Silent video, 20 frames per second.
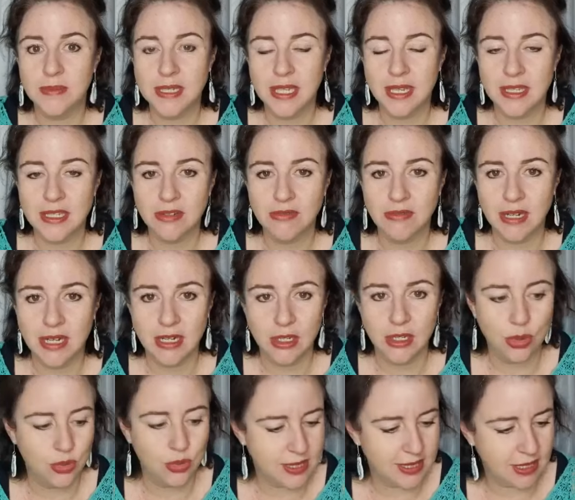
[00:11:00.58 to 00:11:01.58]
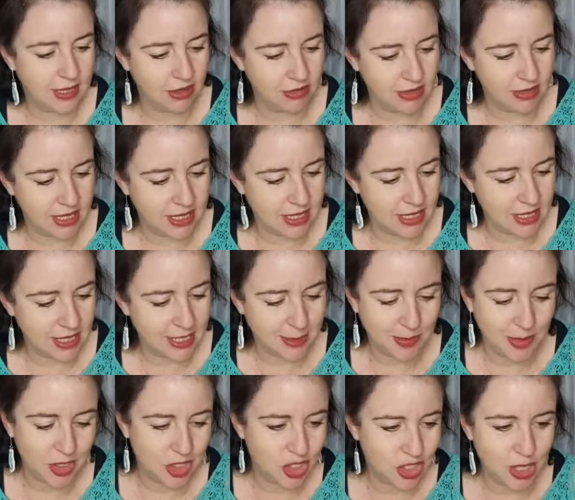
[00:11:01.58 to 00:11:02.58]
So that's a really cool synchronicity,
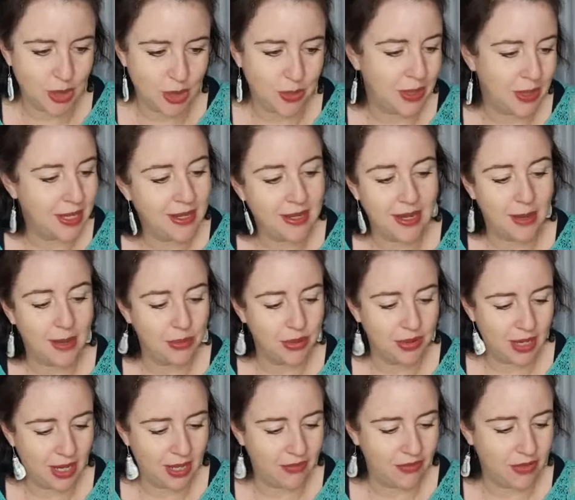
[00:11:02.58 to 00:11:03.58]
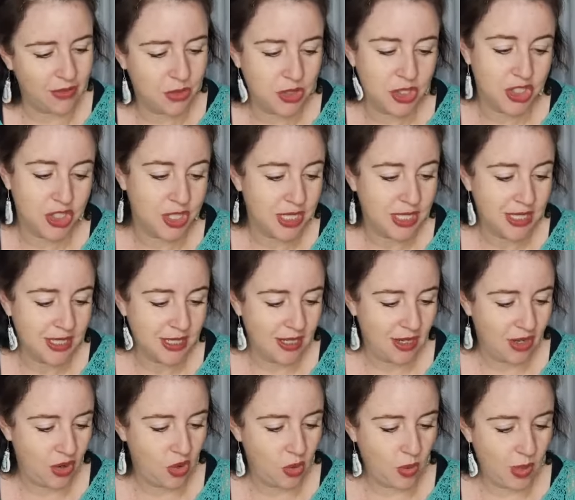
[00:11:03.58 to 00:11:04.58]
especially being number 11, which
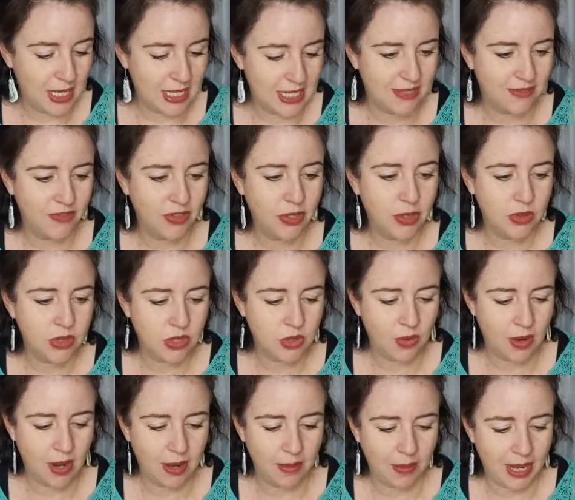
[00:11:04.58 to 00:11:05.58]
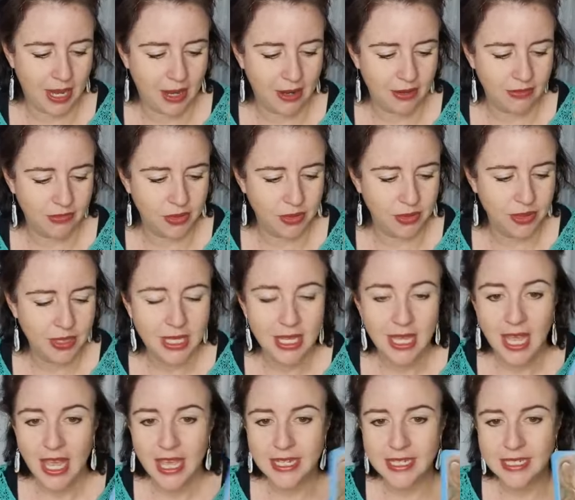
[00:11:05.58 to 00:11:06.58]
always feels quite powerful.
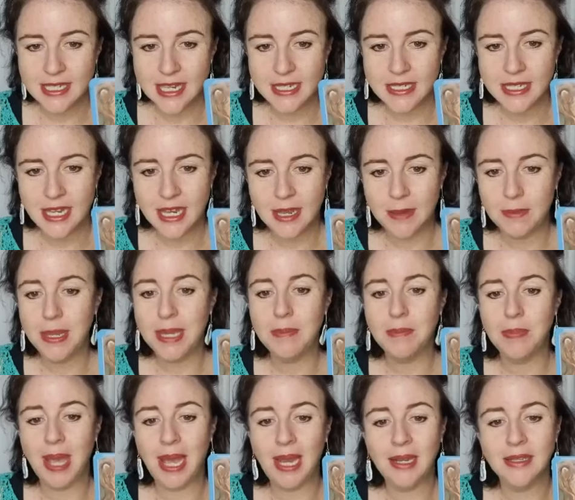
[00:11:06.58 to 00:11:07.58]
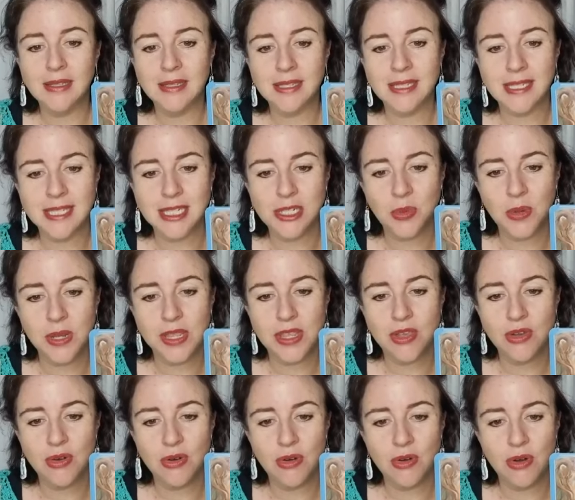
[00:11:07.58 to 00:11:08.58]
It says here, be balanced with
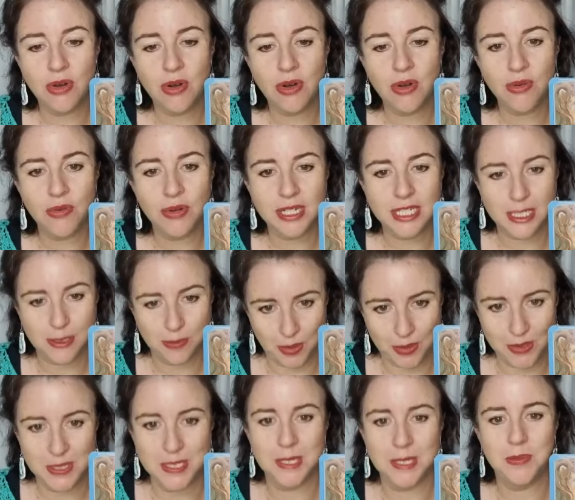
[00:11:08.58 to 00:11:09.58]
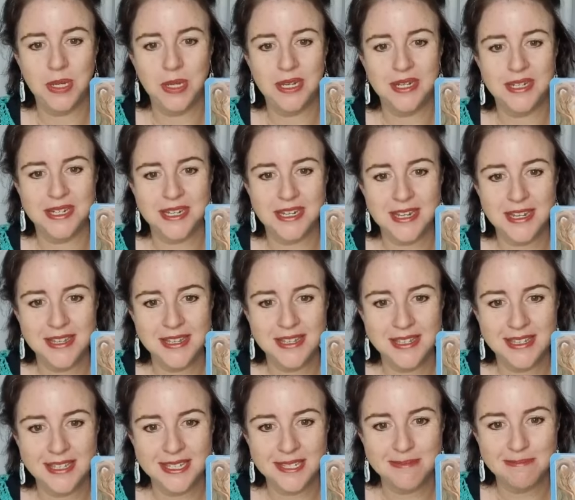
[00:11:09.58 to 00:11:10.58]
your
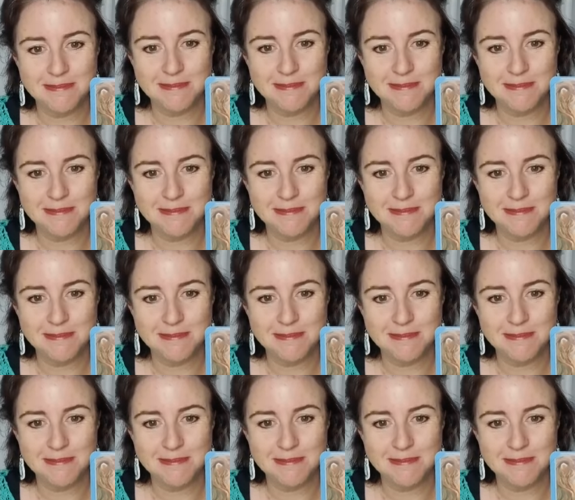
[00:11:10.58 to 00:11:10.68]
responsibilities.